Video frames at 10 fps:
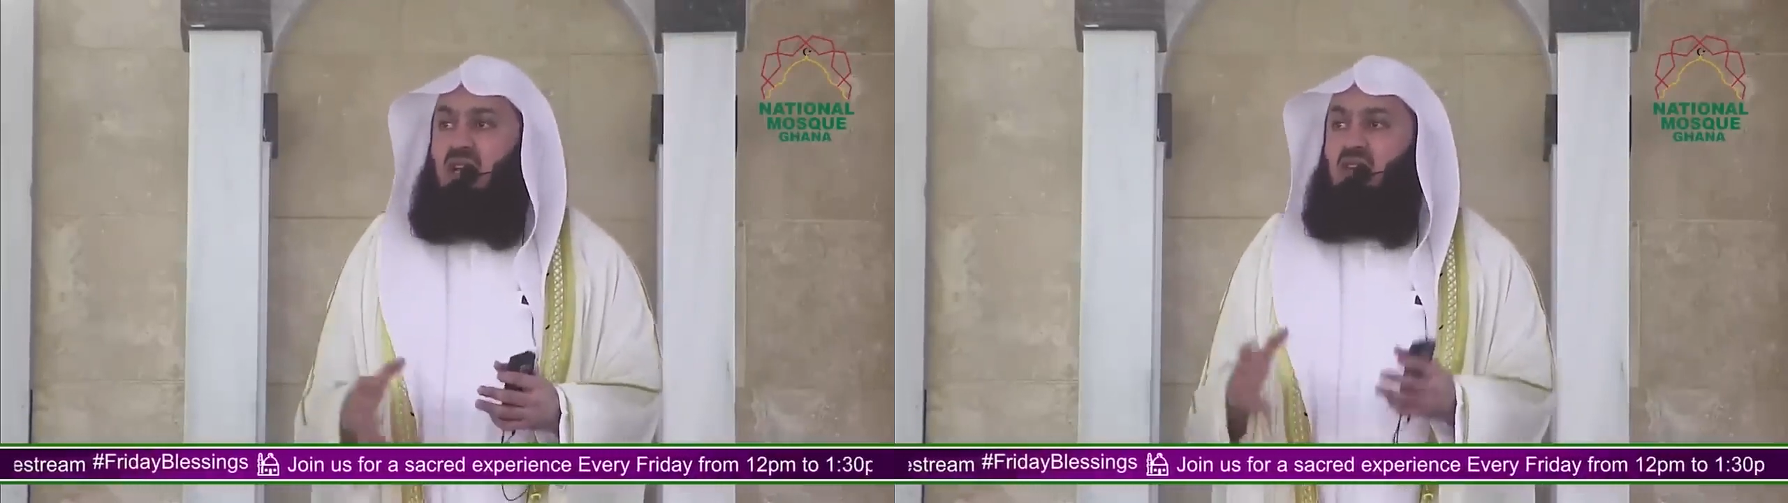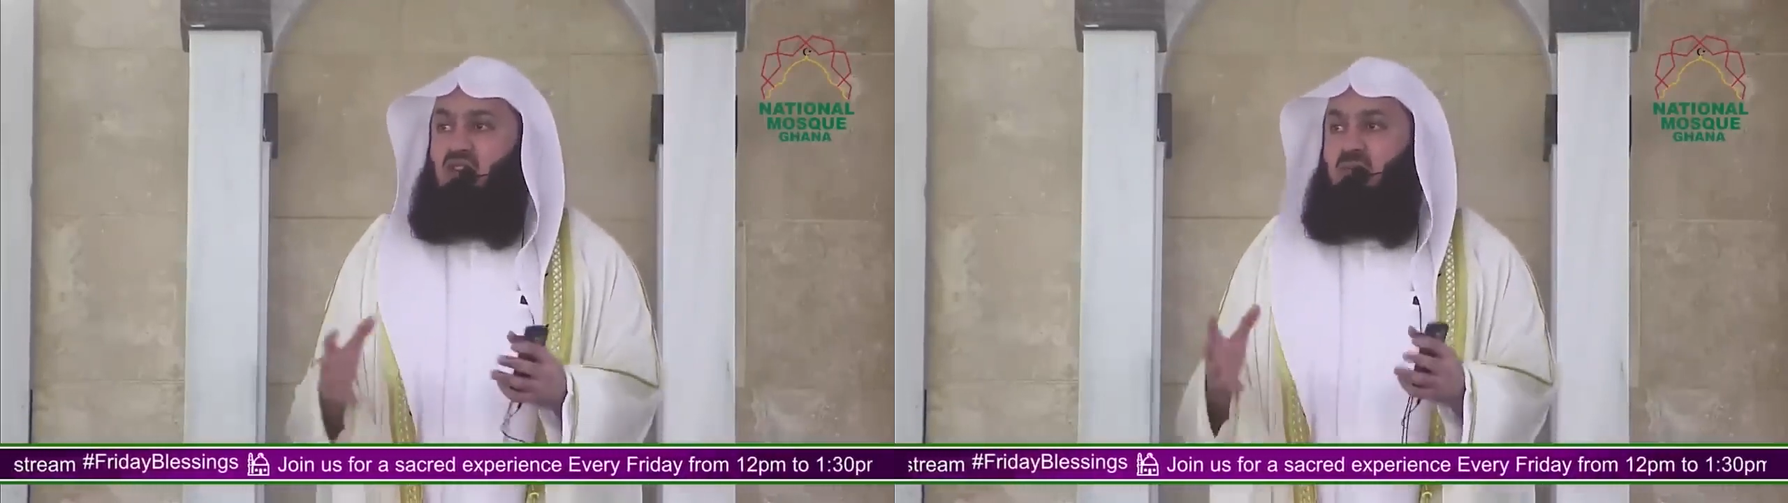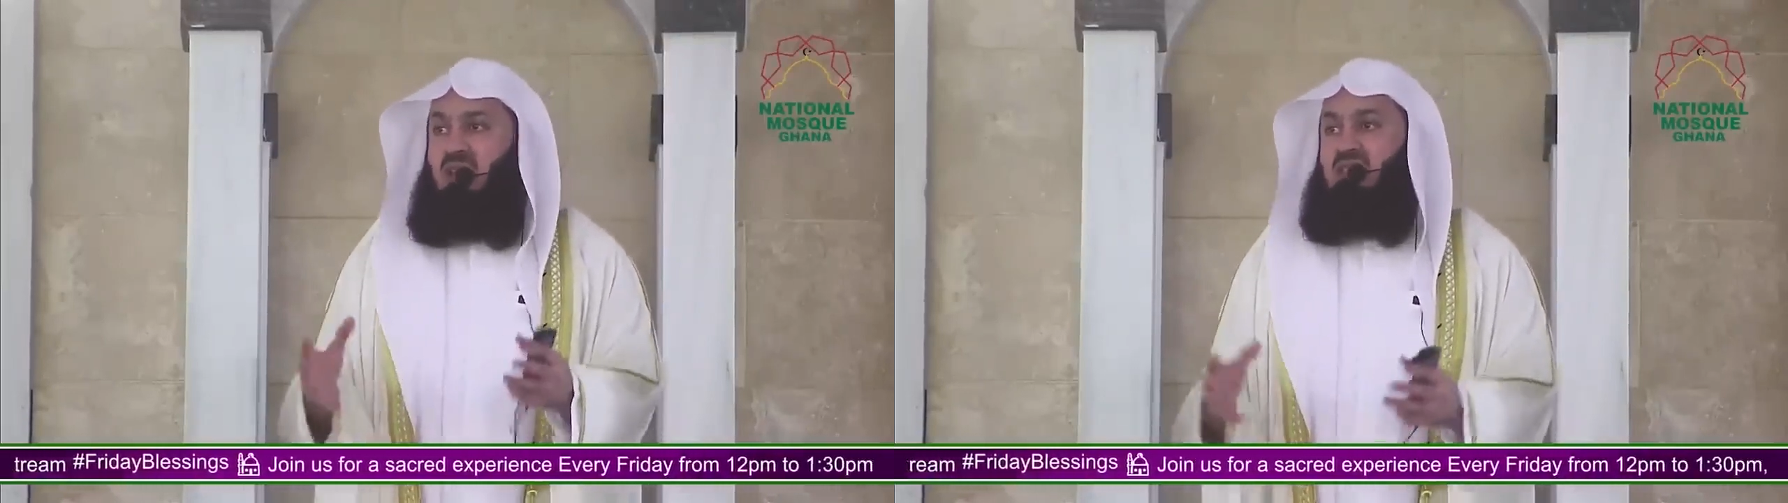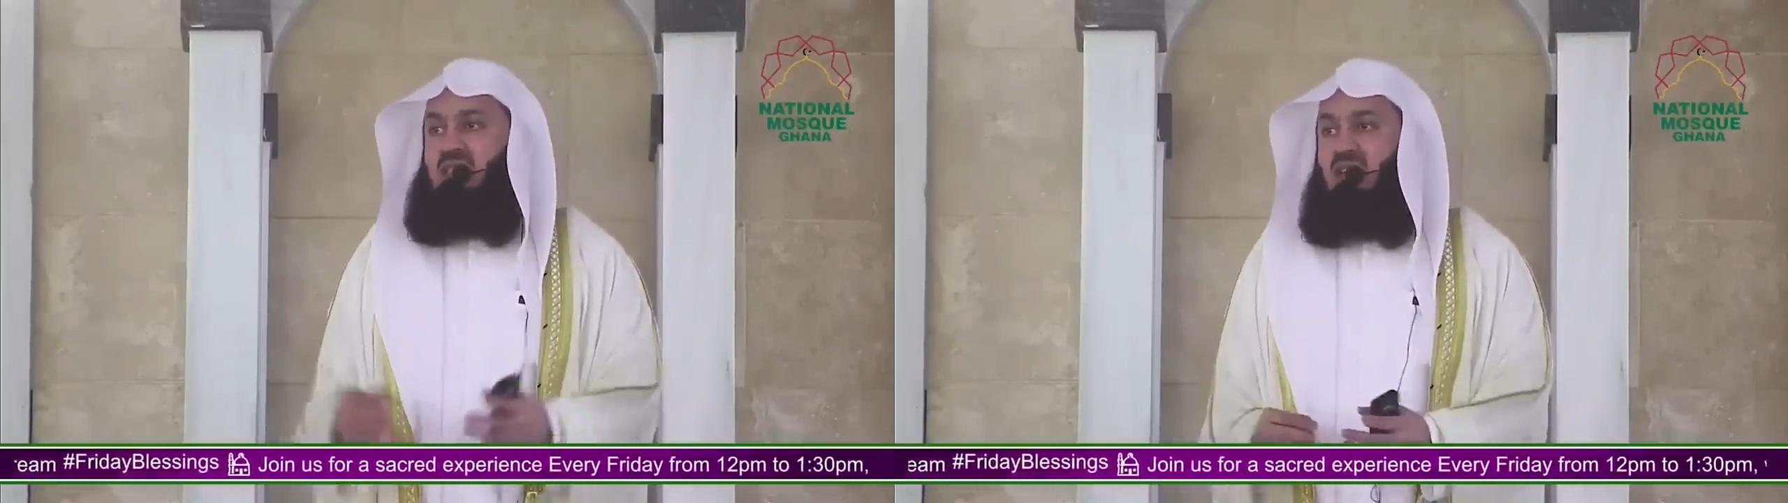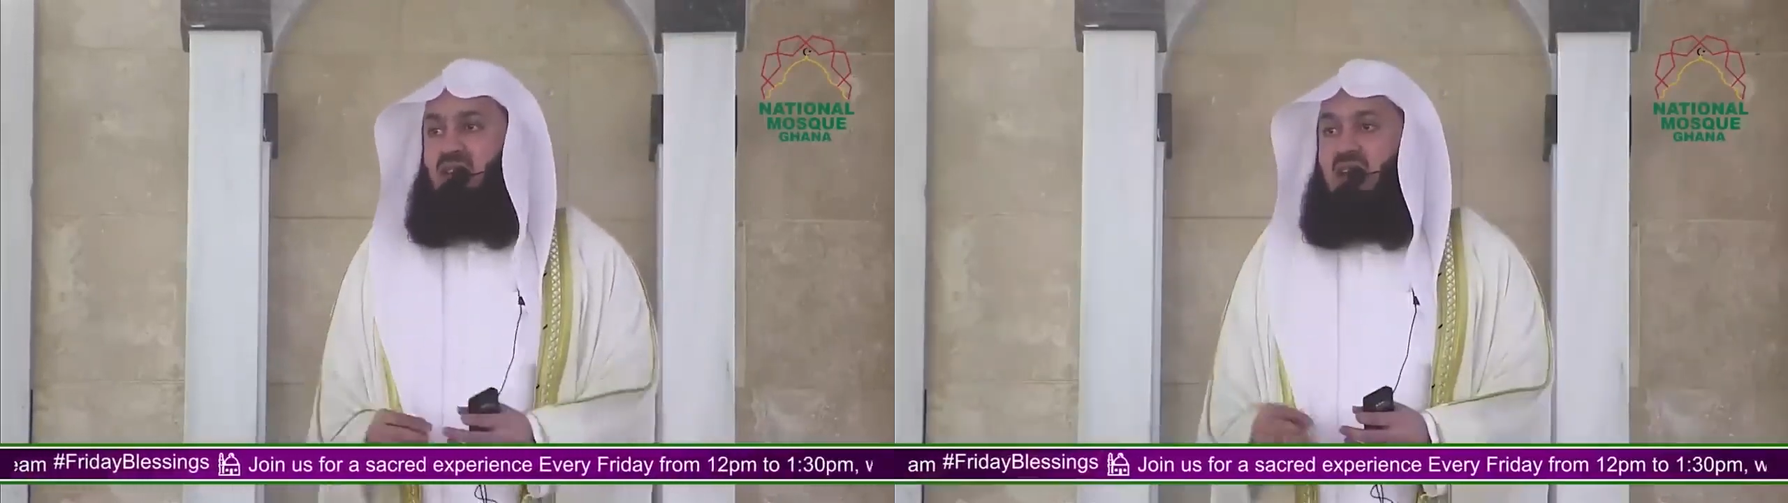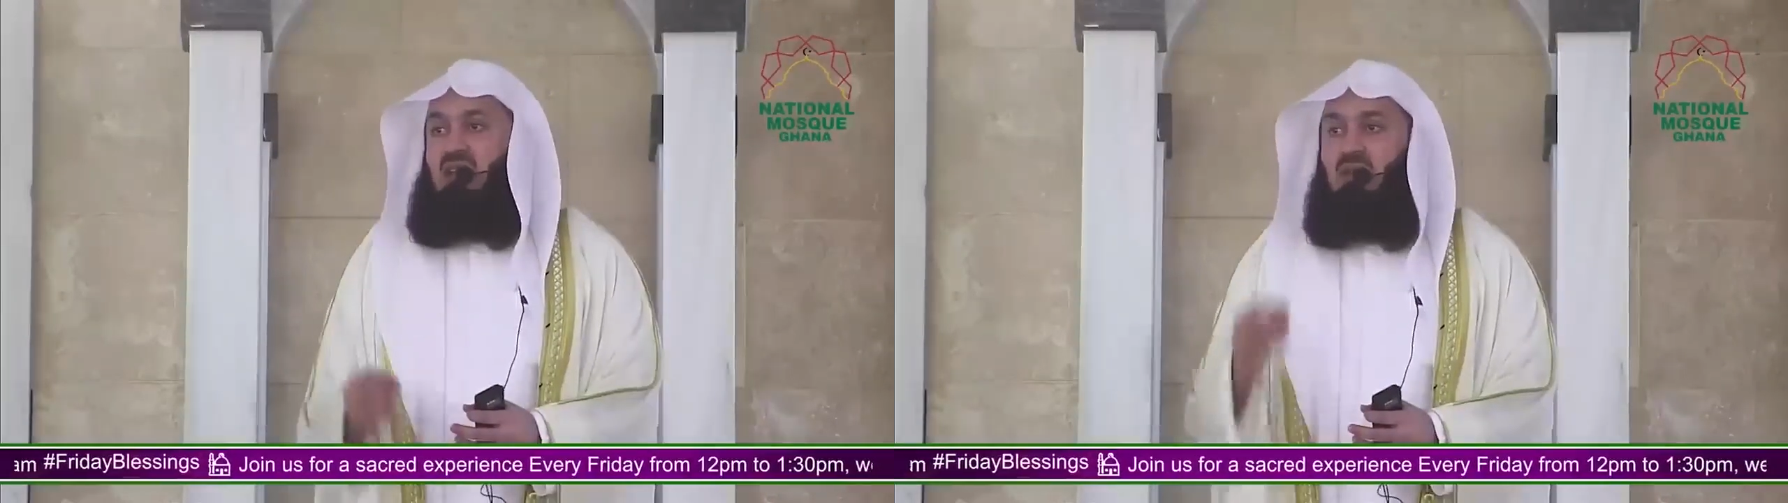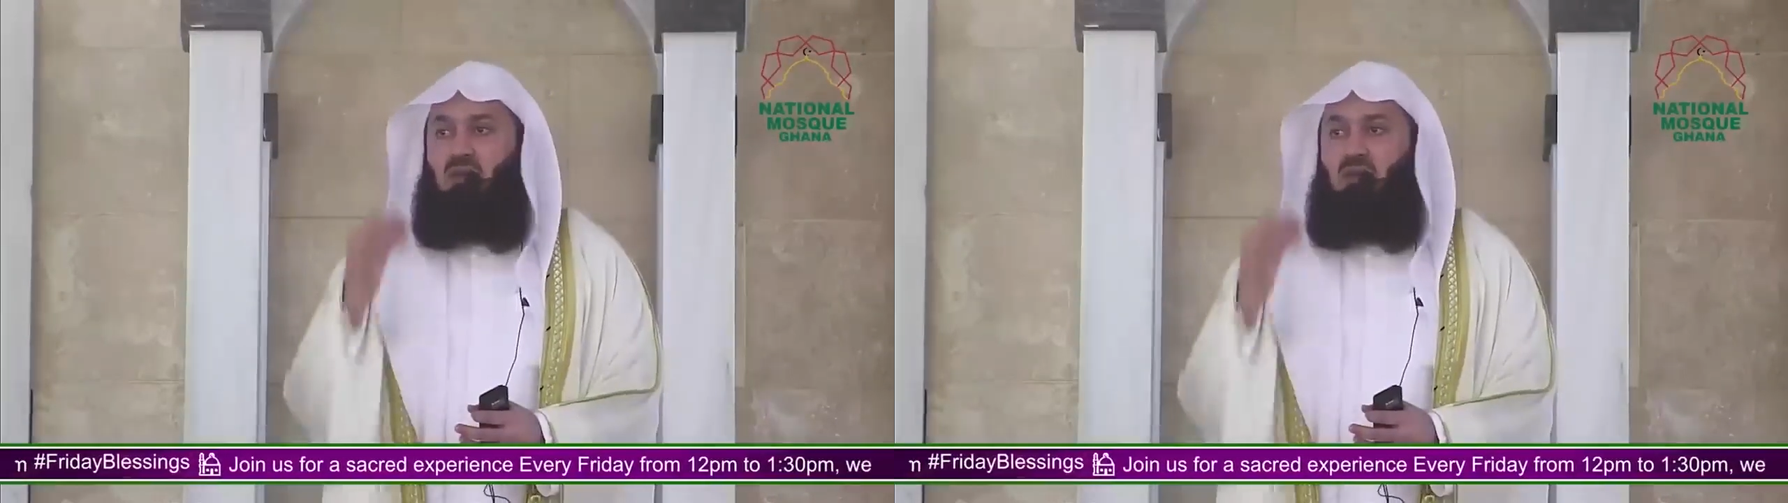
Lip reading: change myself.